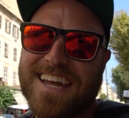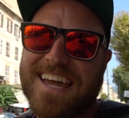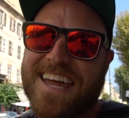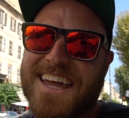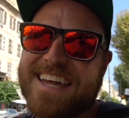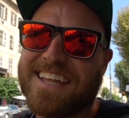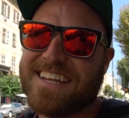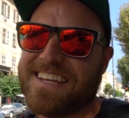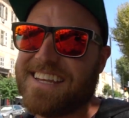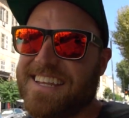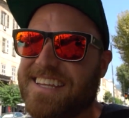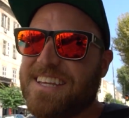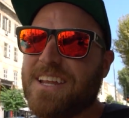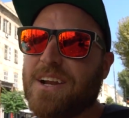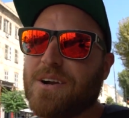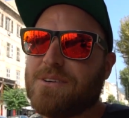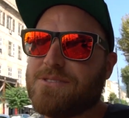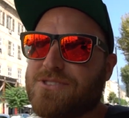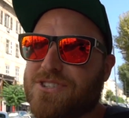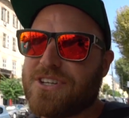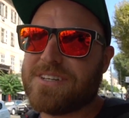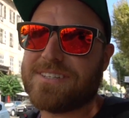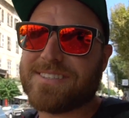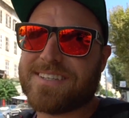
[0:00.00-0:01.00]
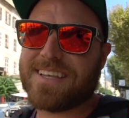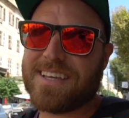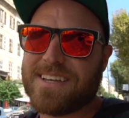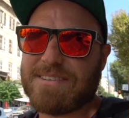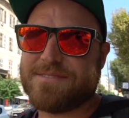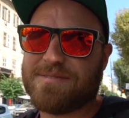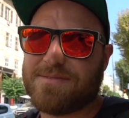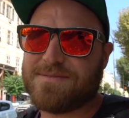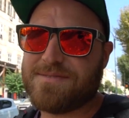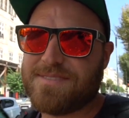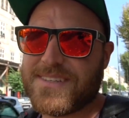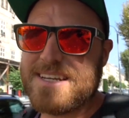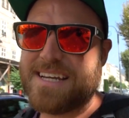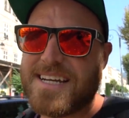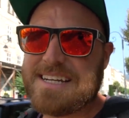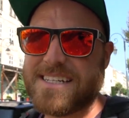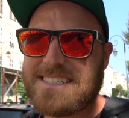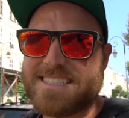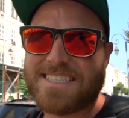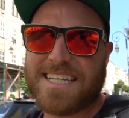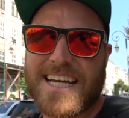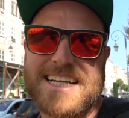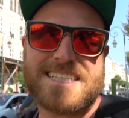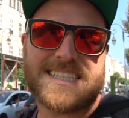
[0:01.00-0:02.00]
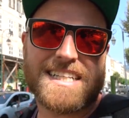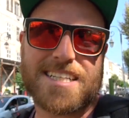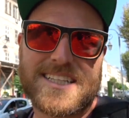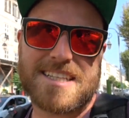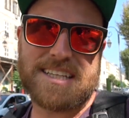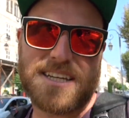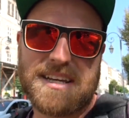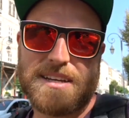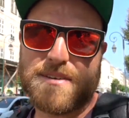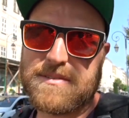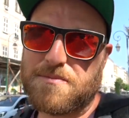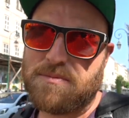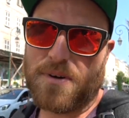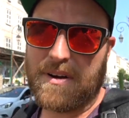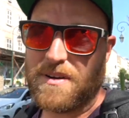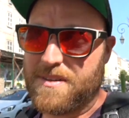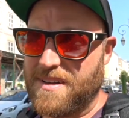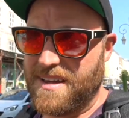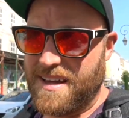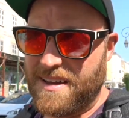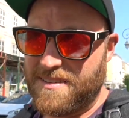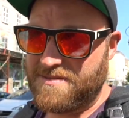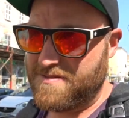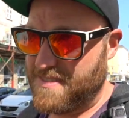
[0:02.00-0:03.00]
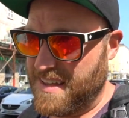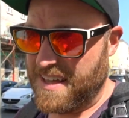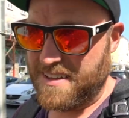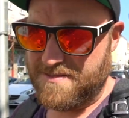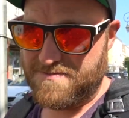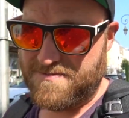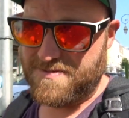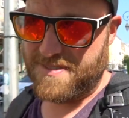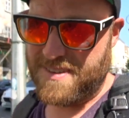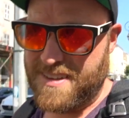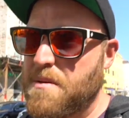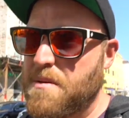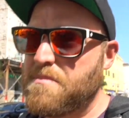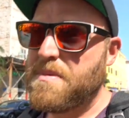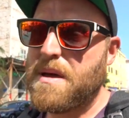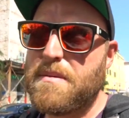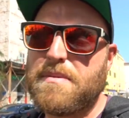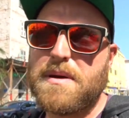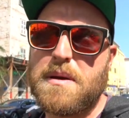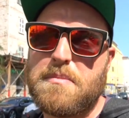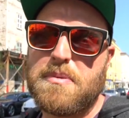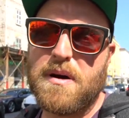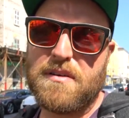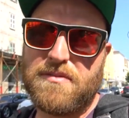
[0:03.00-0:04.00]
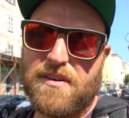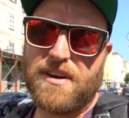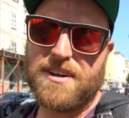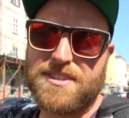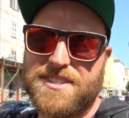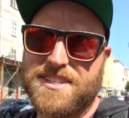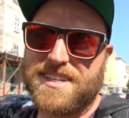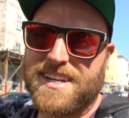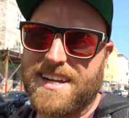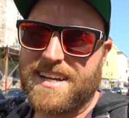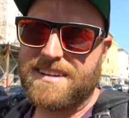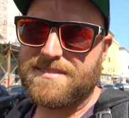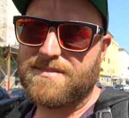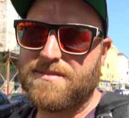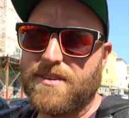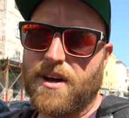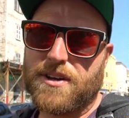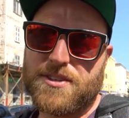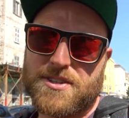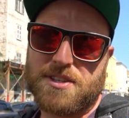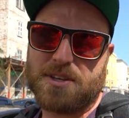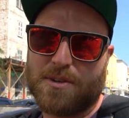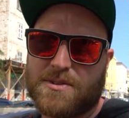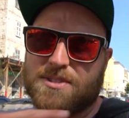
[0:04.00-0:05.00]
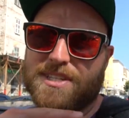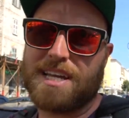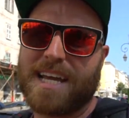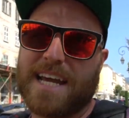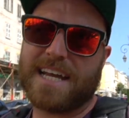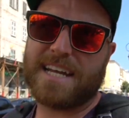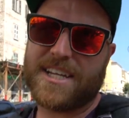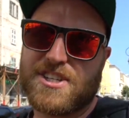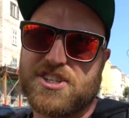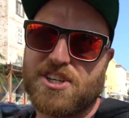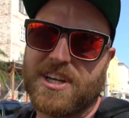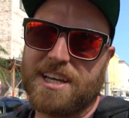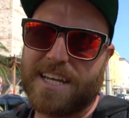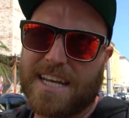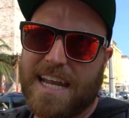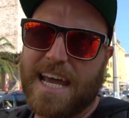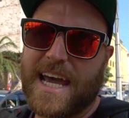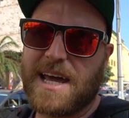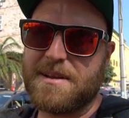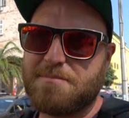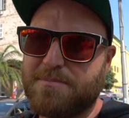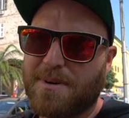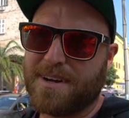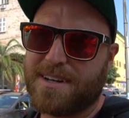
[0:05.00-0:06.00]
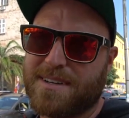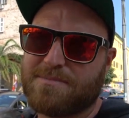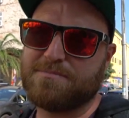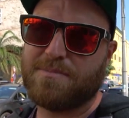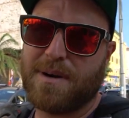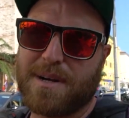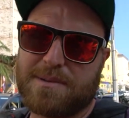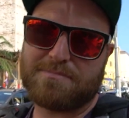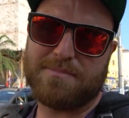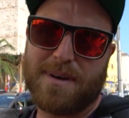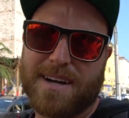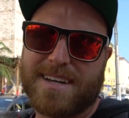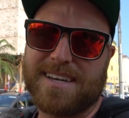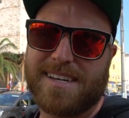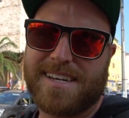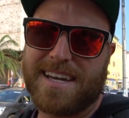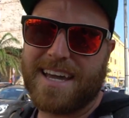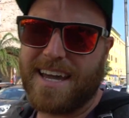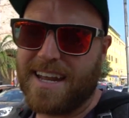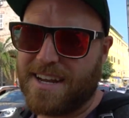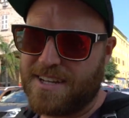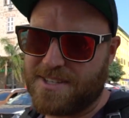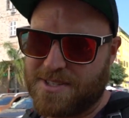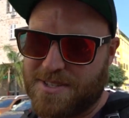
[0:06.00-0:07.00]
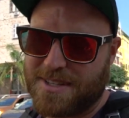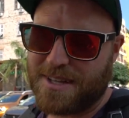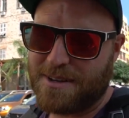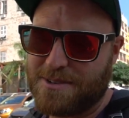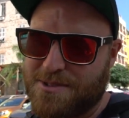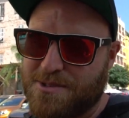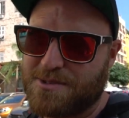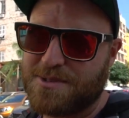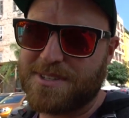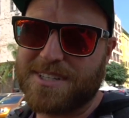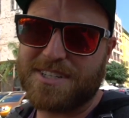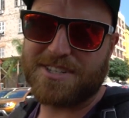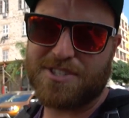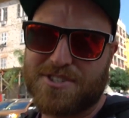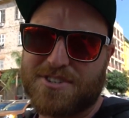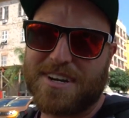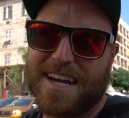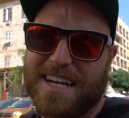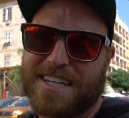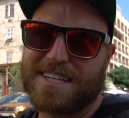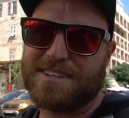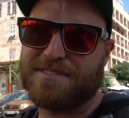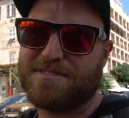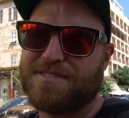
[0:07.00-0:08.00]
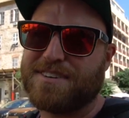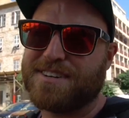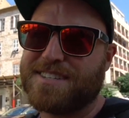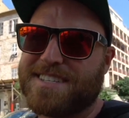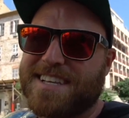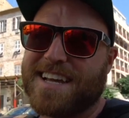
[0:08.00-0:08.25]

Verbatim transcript: and, you know, just like technically among, uh, uh, maybe above all today. Also, there was a guy in a chicken hat buck, buck bucking at us and that was really distracting for a